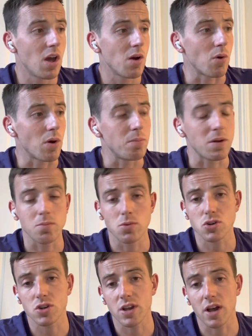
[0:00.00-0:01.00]
where he beat
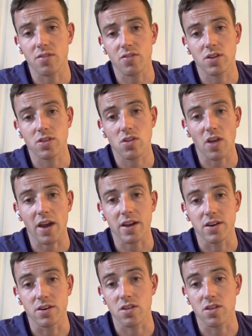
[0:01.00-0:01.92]
Mustadaf in second,